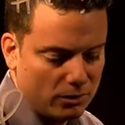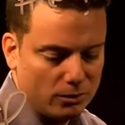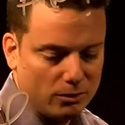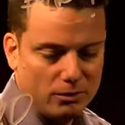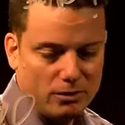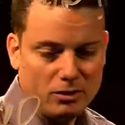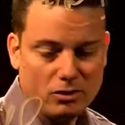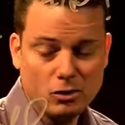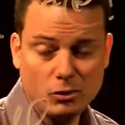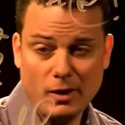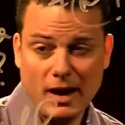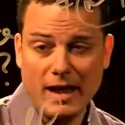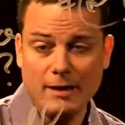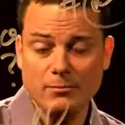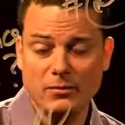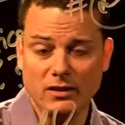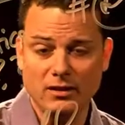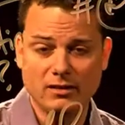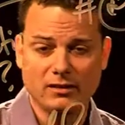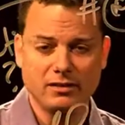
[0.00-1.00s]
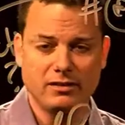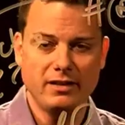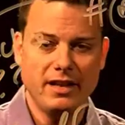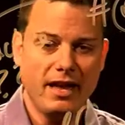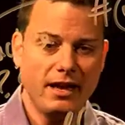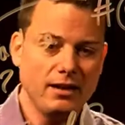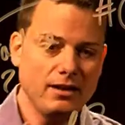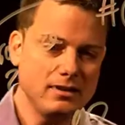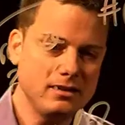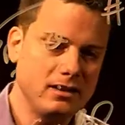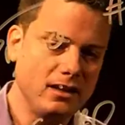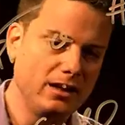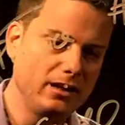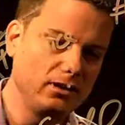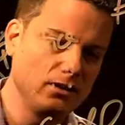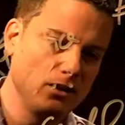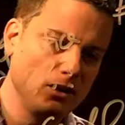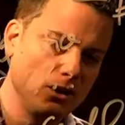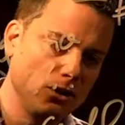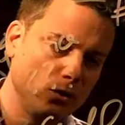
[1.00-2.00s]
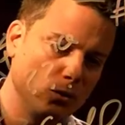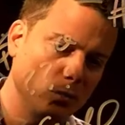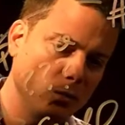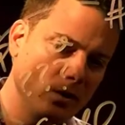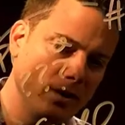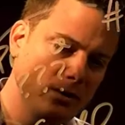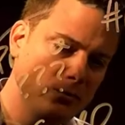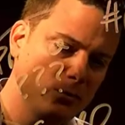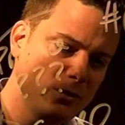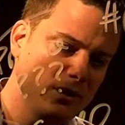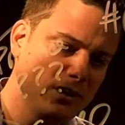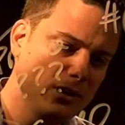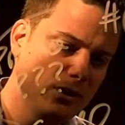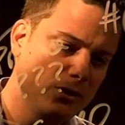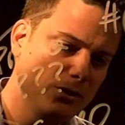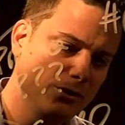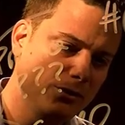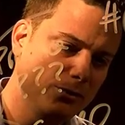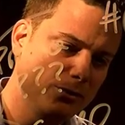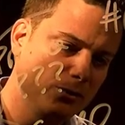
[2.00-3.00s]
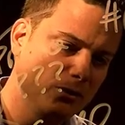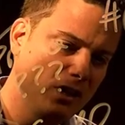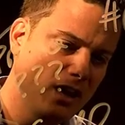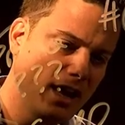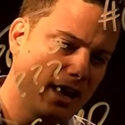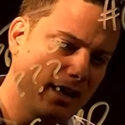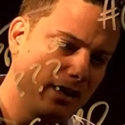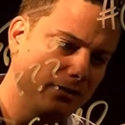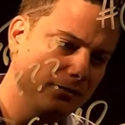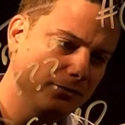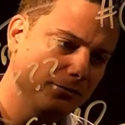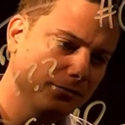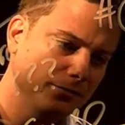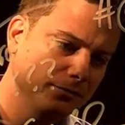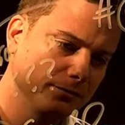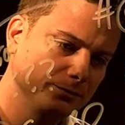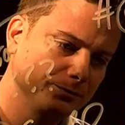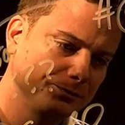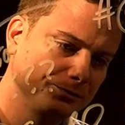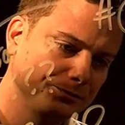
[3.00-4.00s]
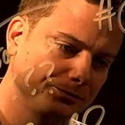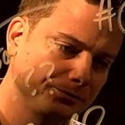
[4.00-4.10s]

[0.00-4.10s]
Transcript: to describe this. And that is that when we go through life,